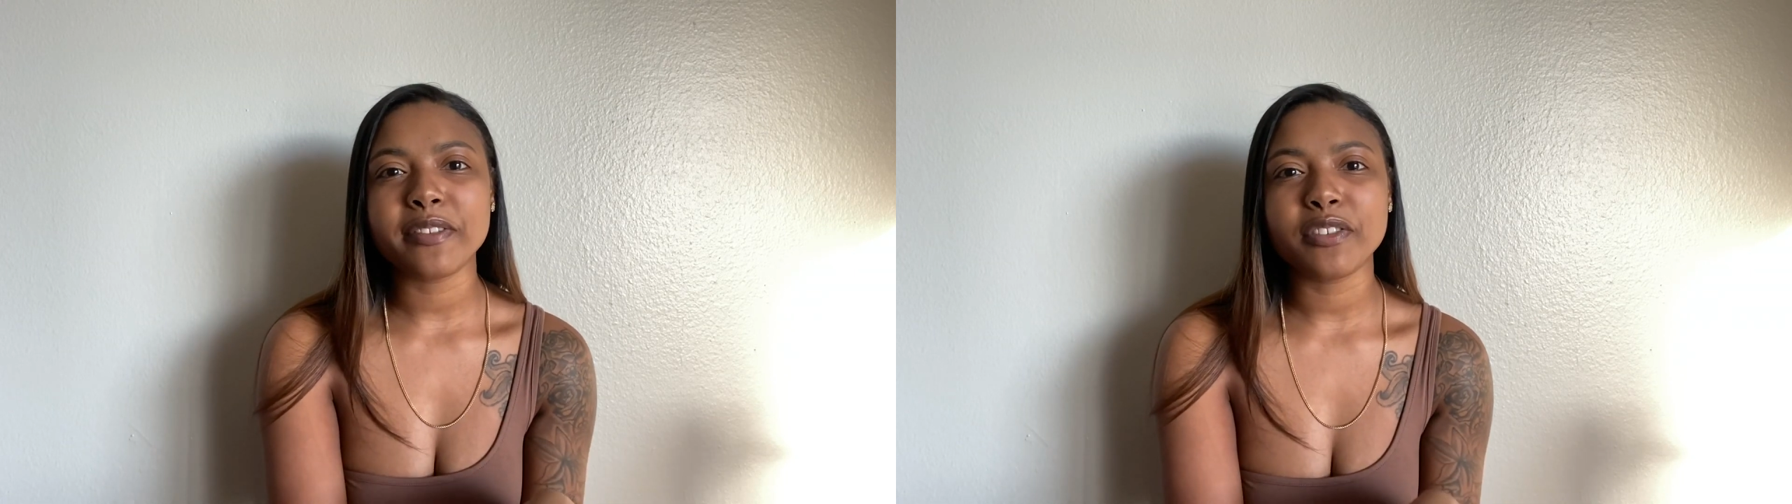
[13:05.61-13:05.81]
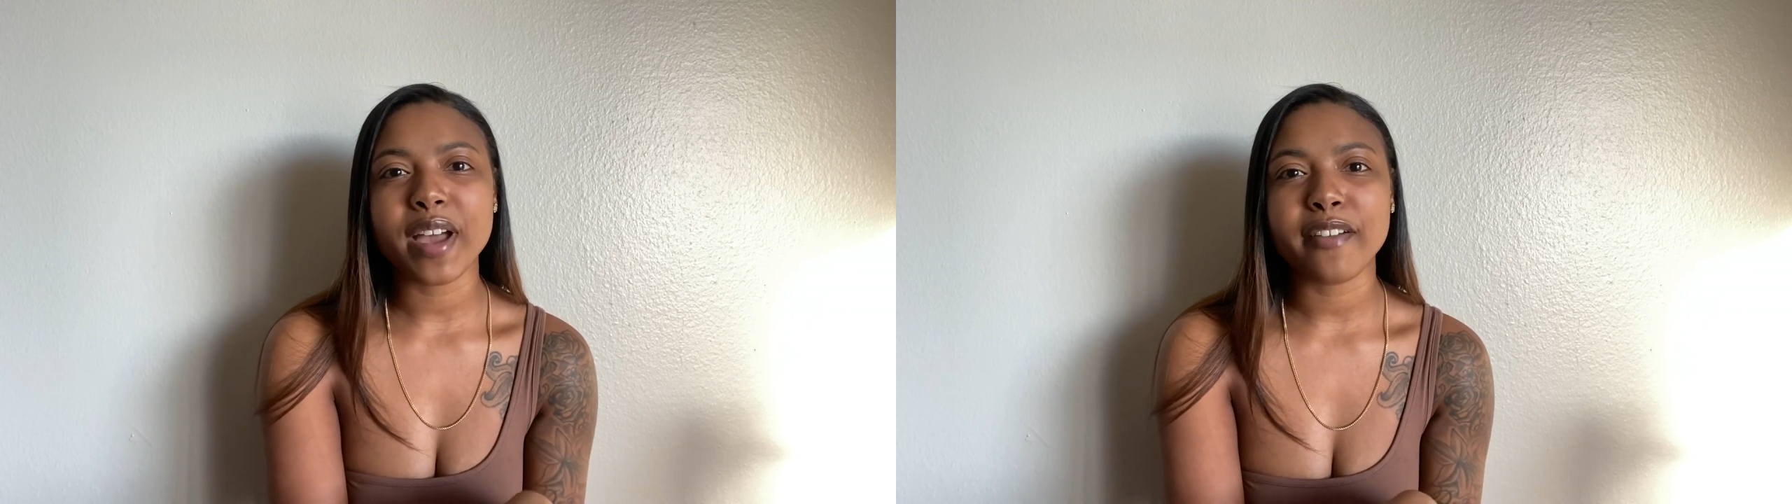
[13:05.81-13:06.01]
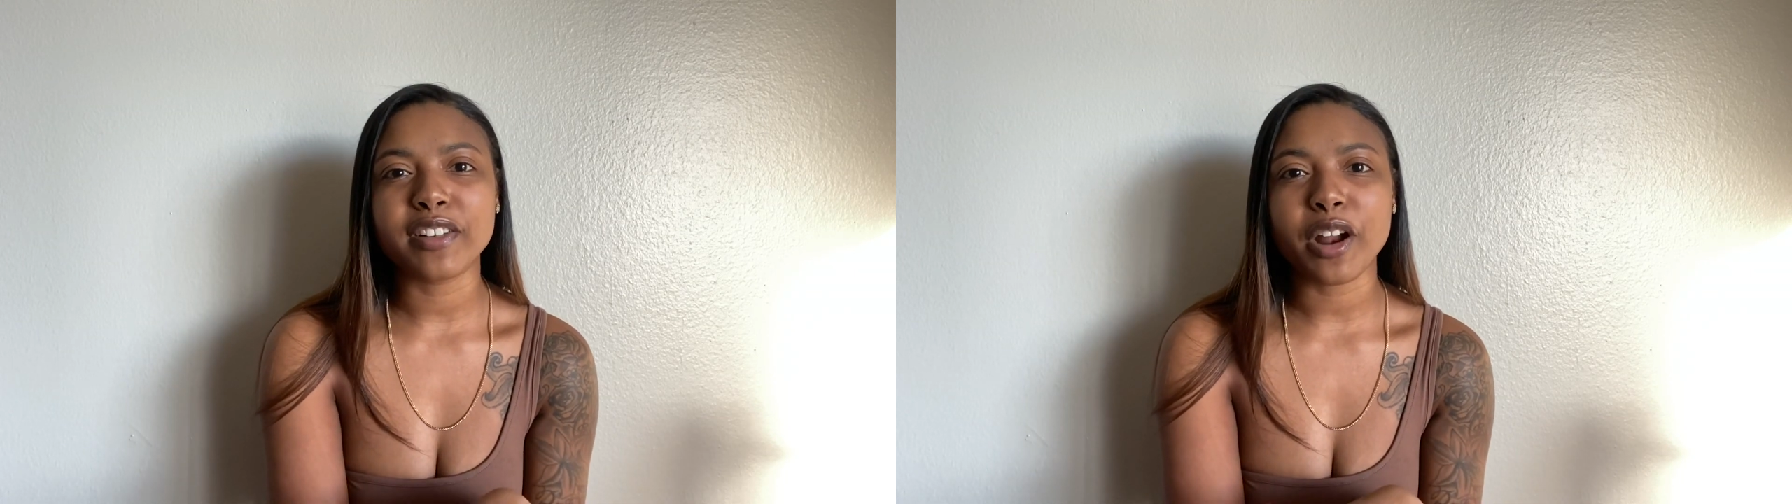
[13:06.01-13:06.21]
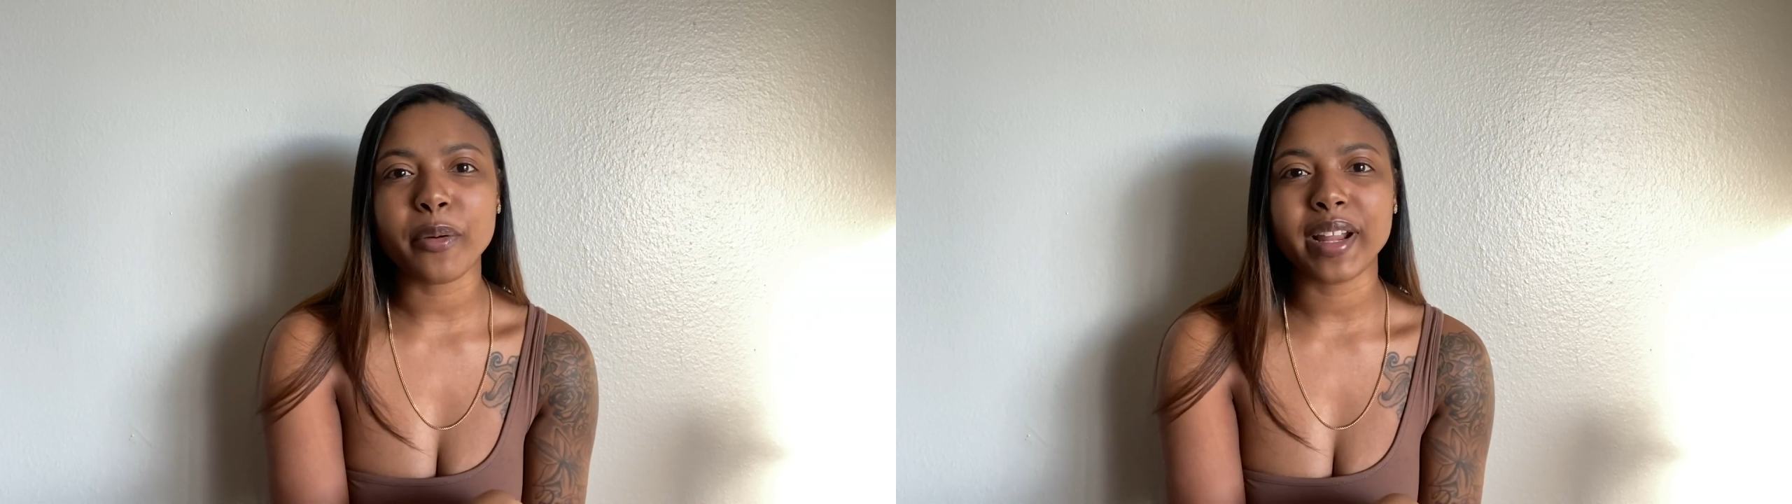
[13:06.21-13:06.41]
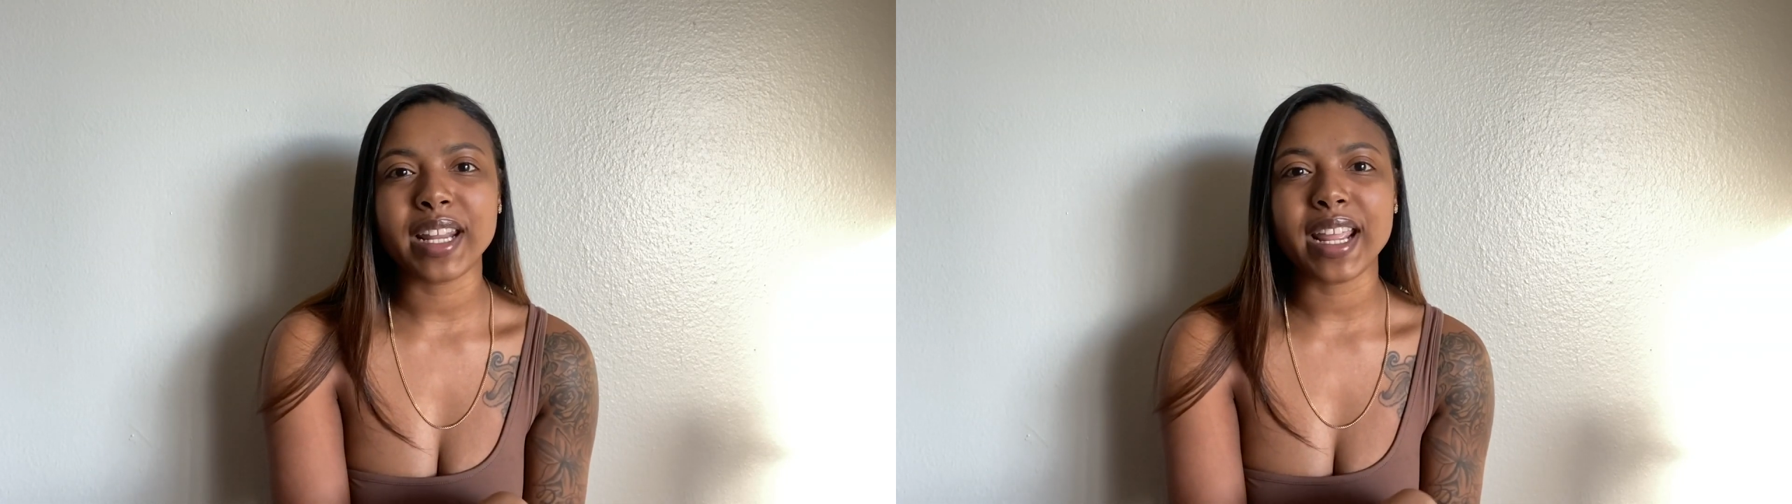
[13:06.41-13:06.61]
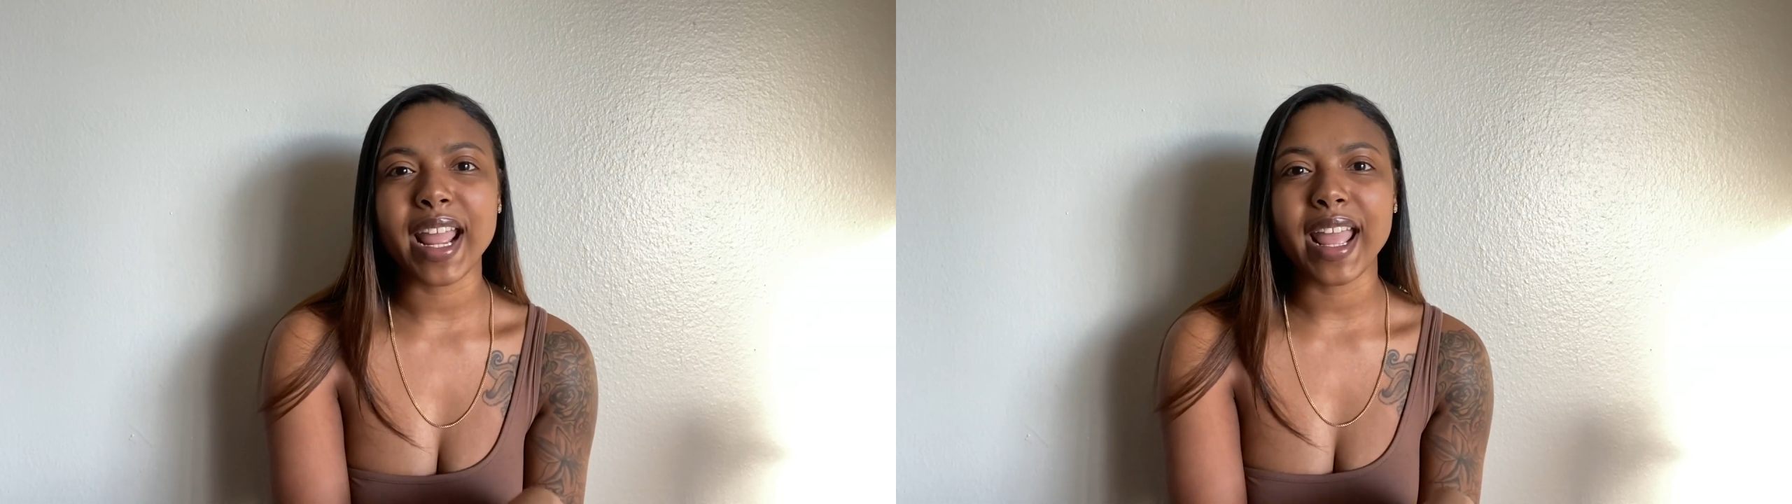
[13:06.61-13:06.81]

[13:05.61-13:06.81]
if you haven't already,